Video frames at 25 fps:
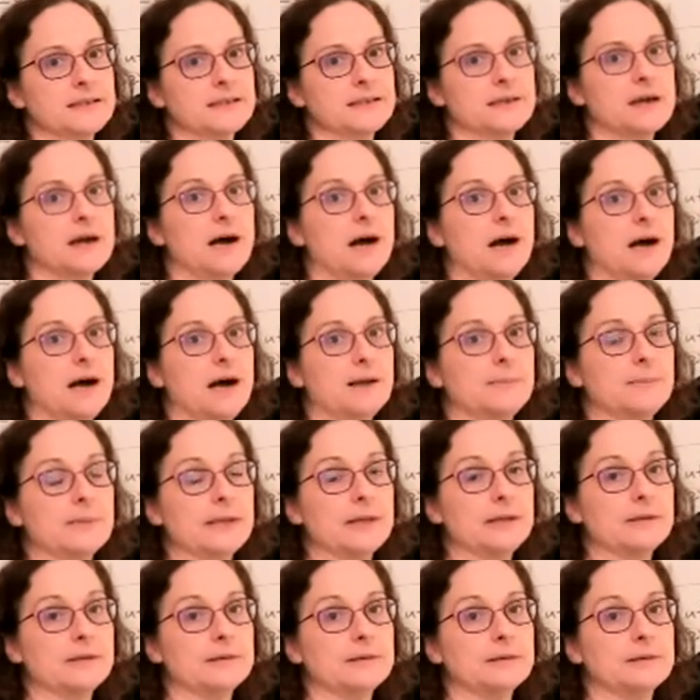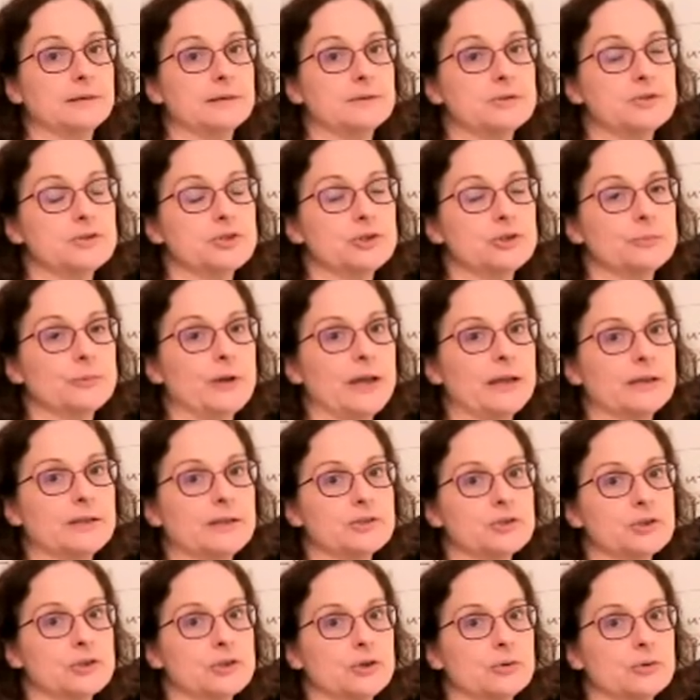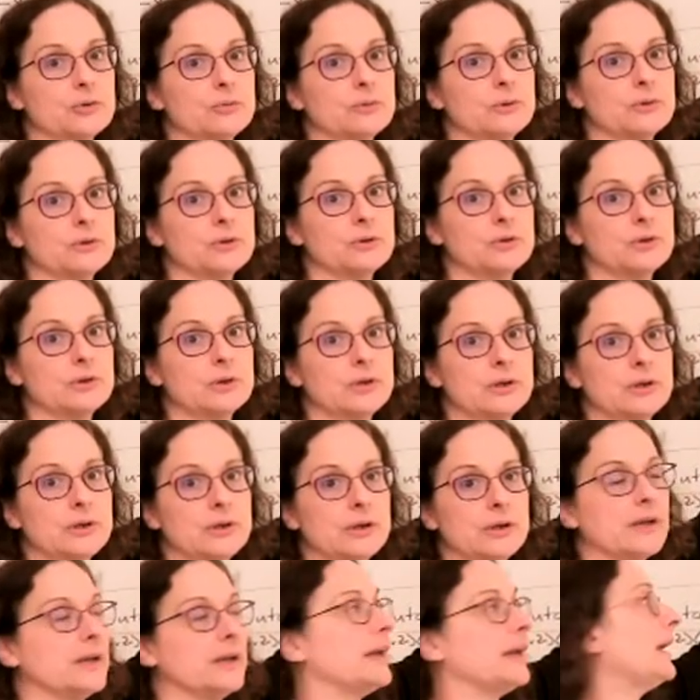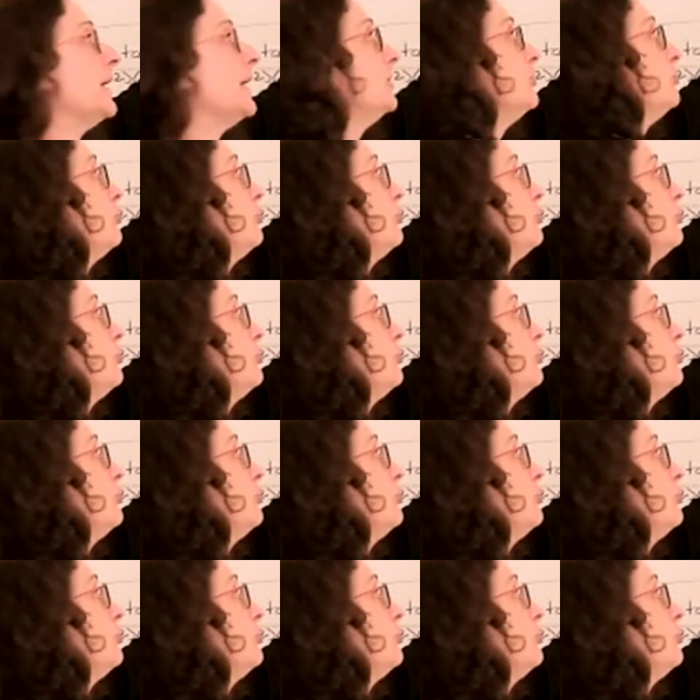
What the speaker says: in common, 2 and 2. And